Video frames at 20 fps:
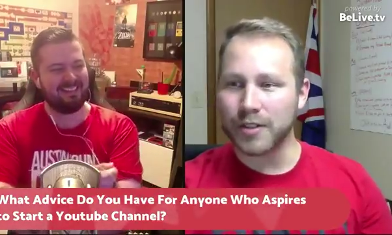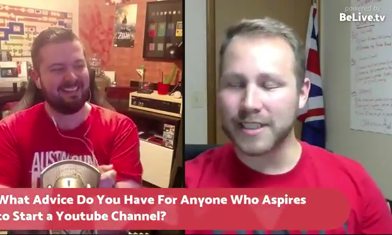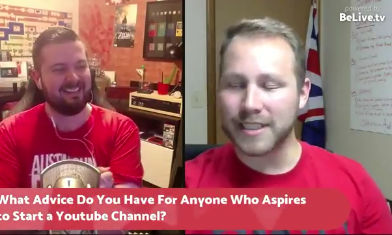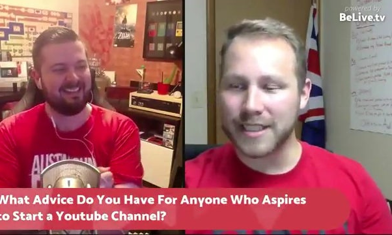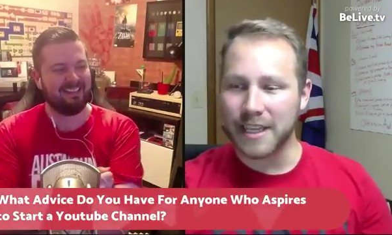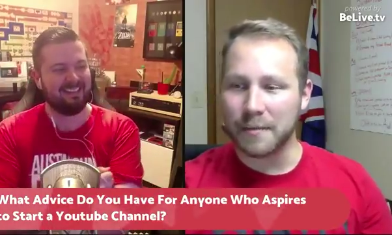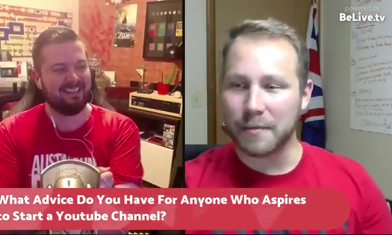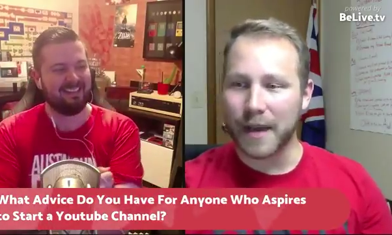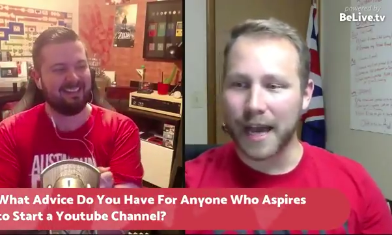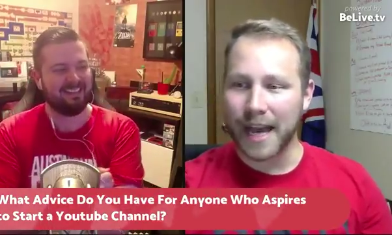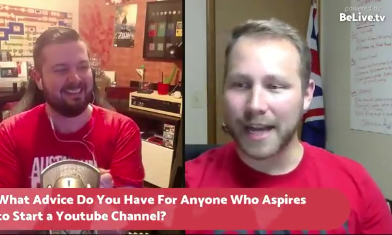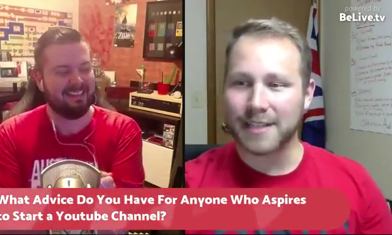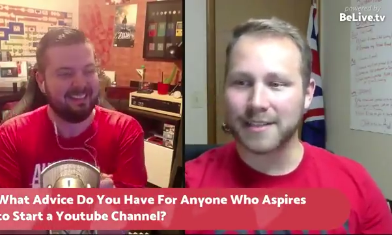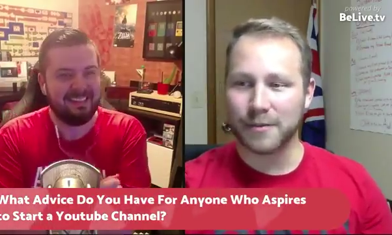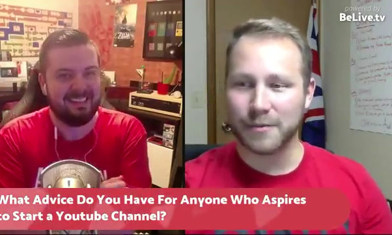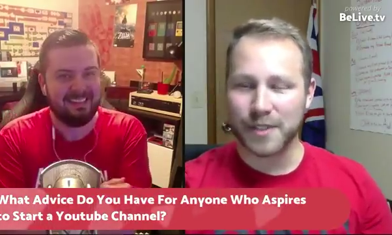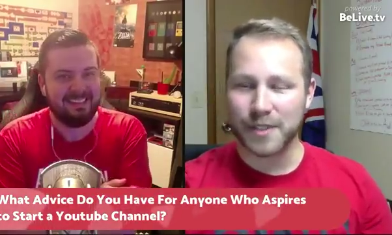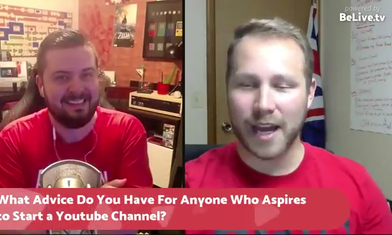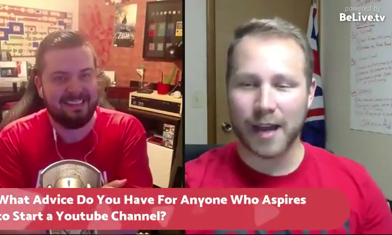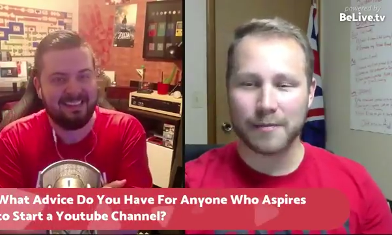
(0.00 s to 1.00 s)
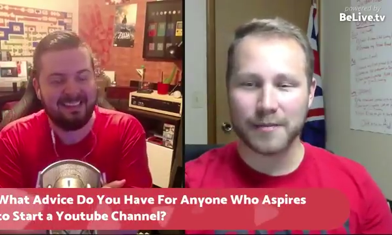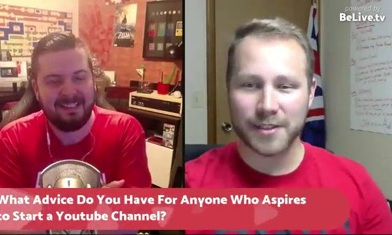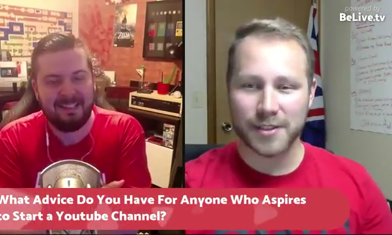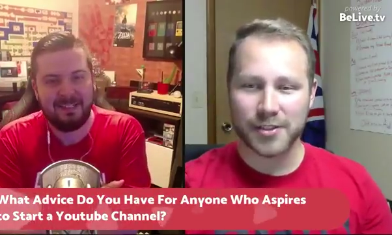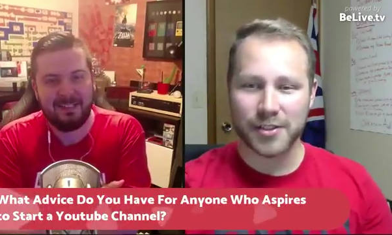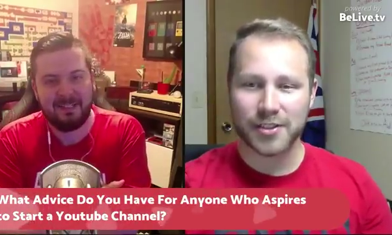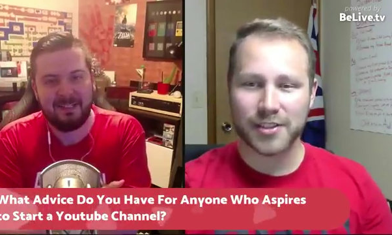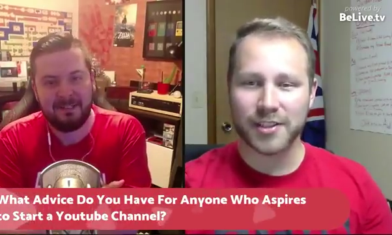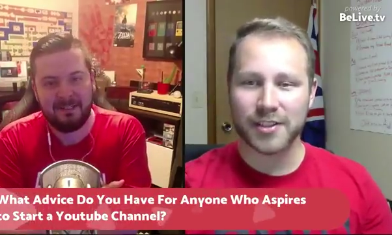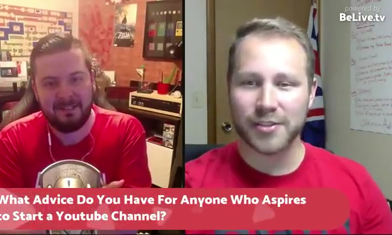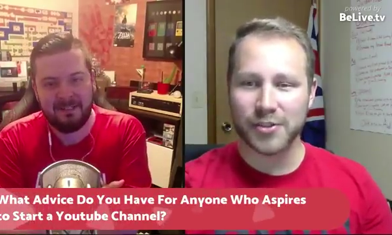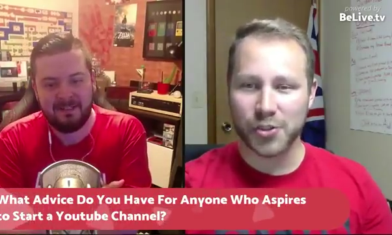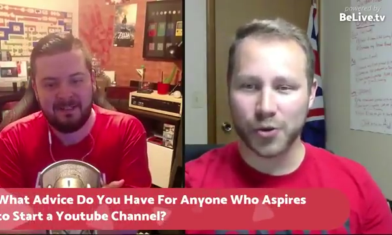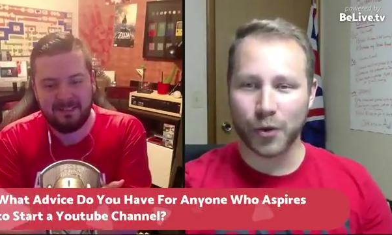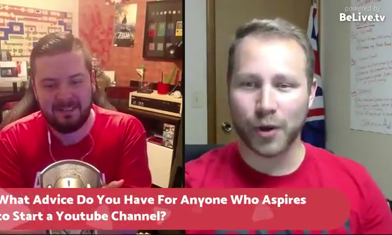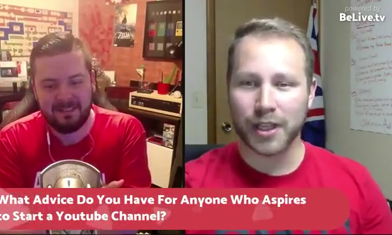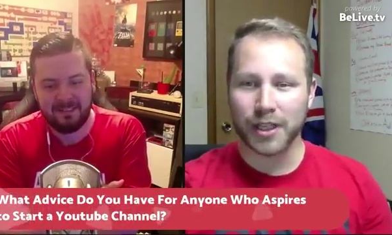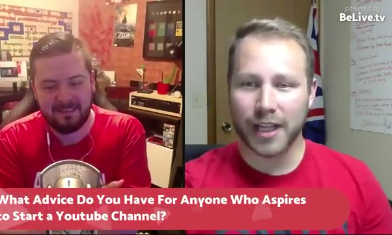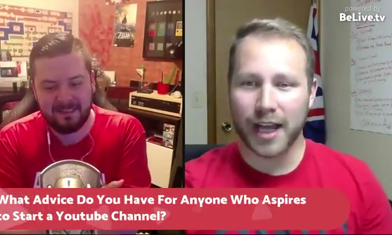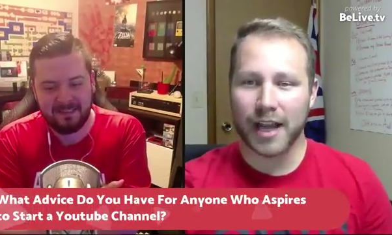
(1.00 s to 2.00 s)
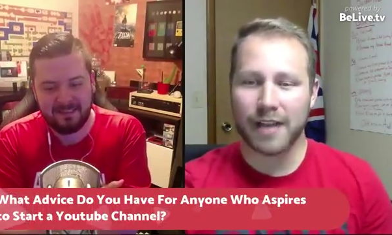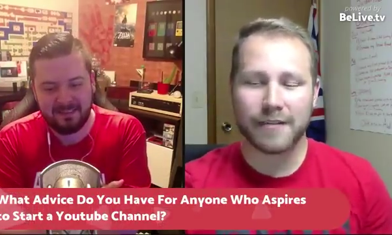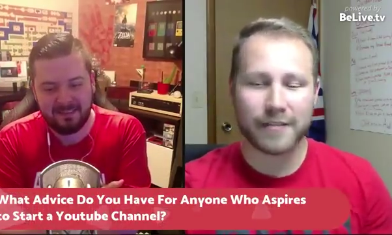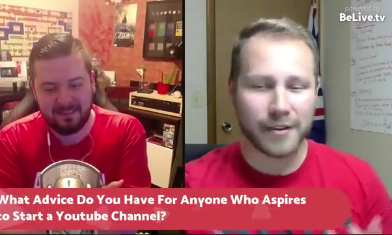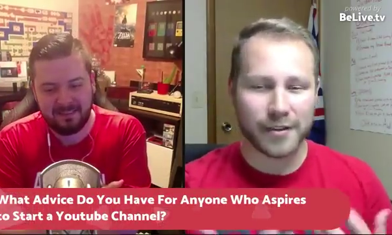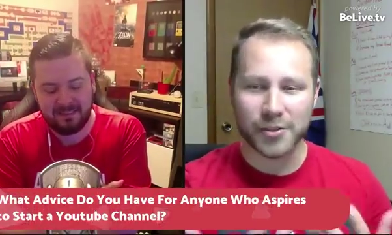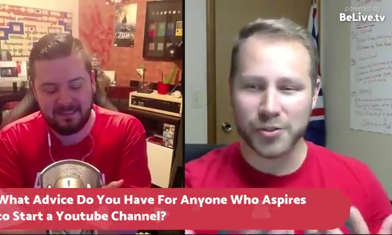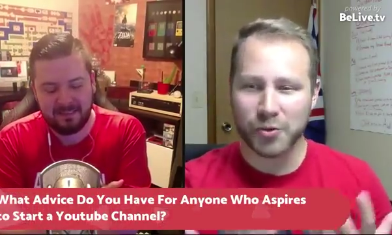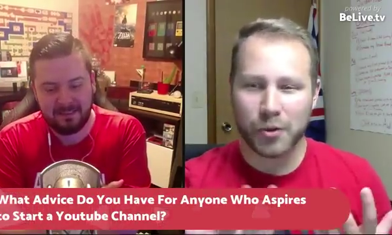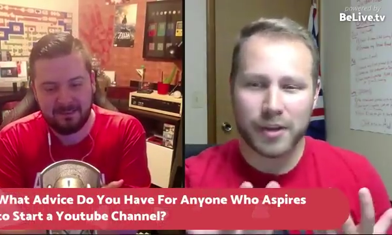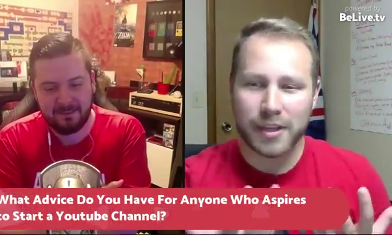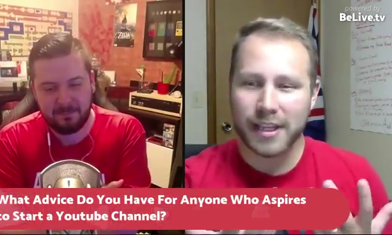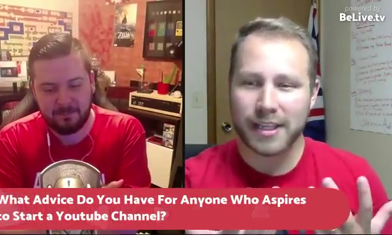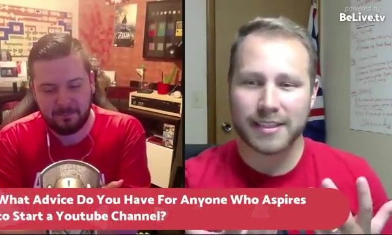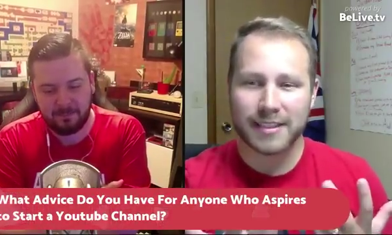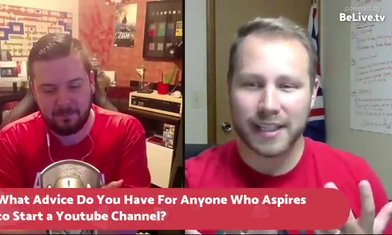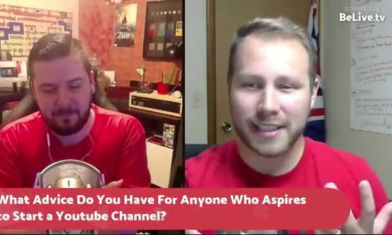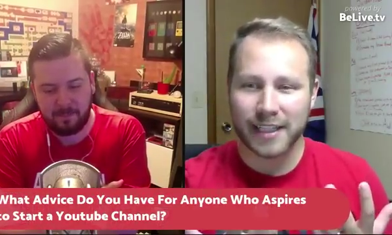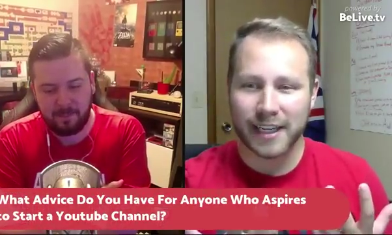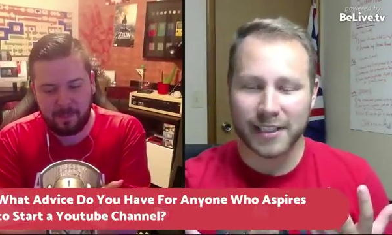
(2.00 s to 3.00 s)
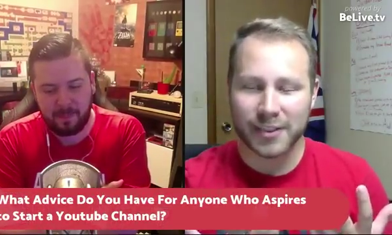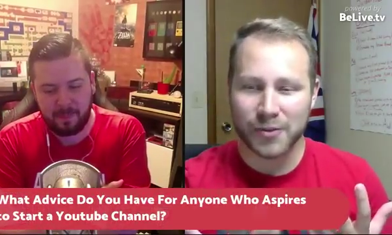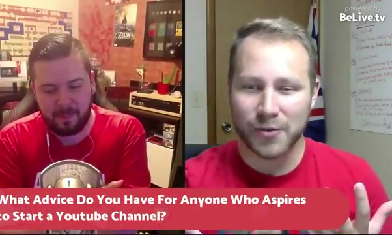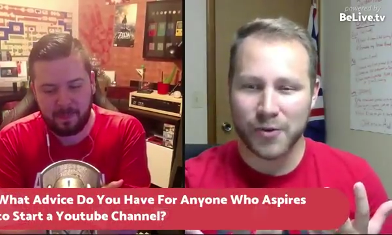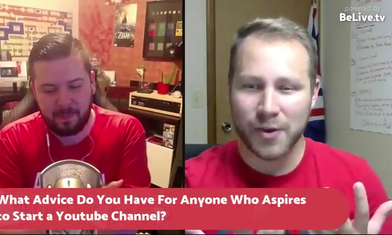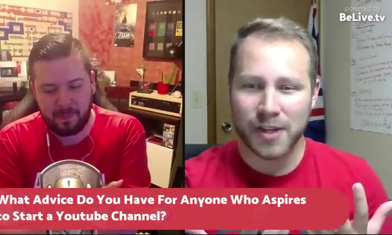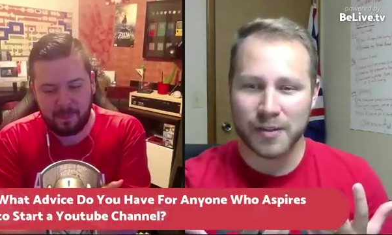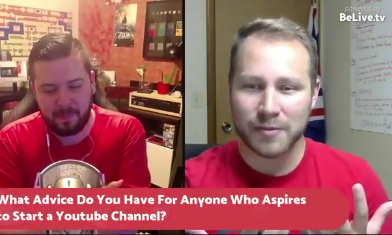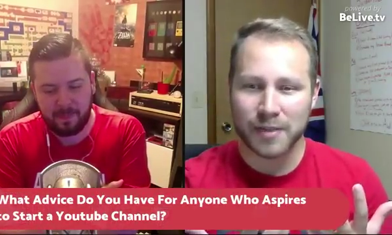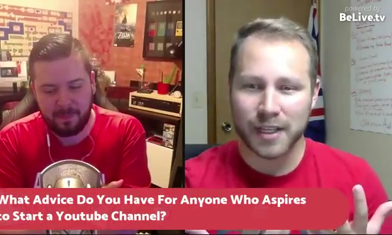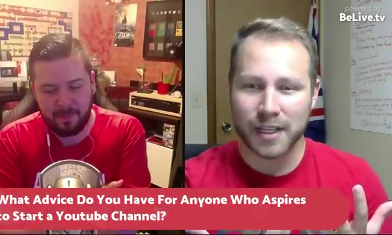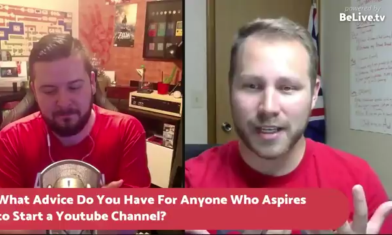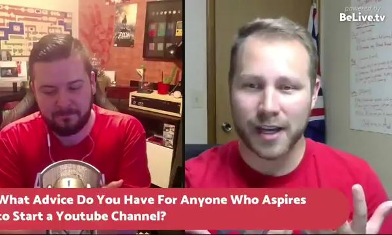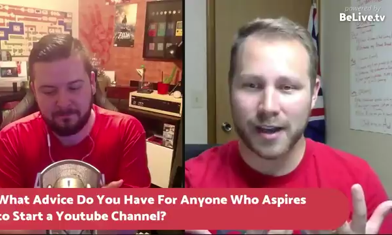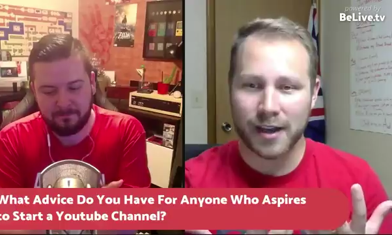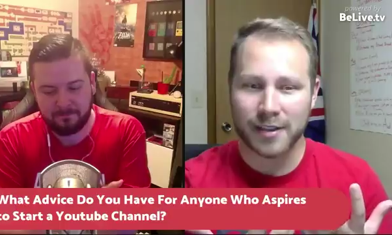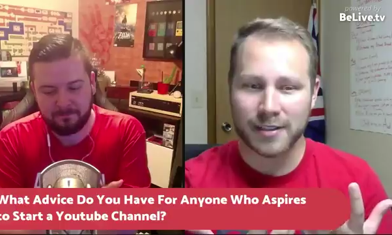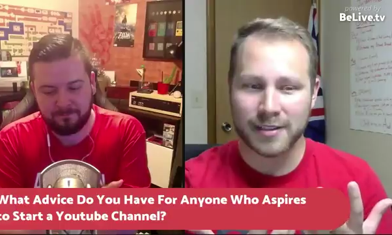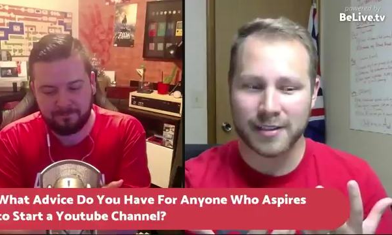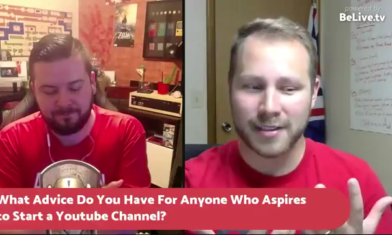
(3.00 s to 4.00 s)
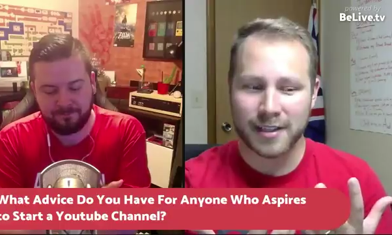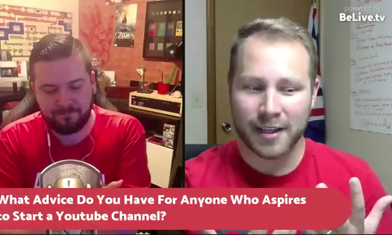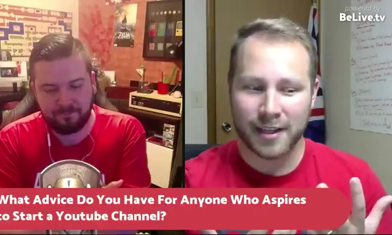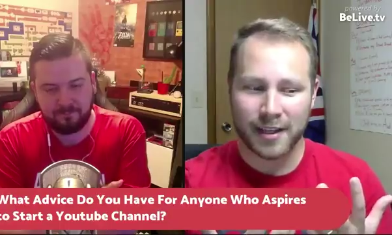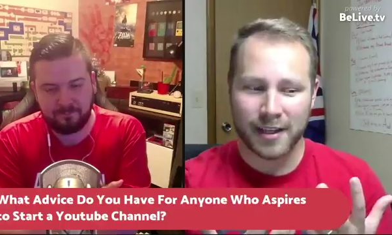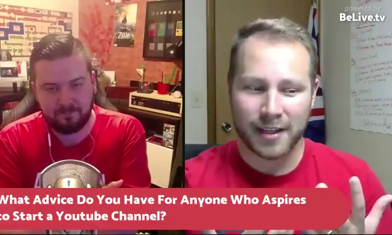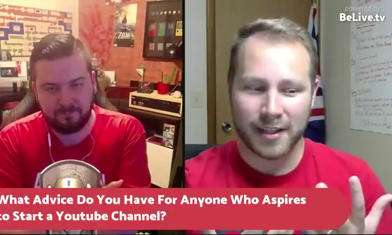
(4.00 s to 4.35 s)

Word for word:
Speaker 1: sit back sometimes and just enjoy life and enjoy things they like doing because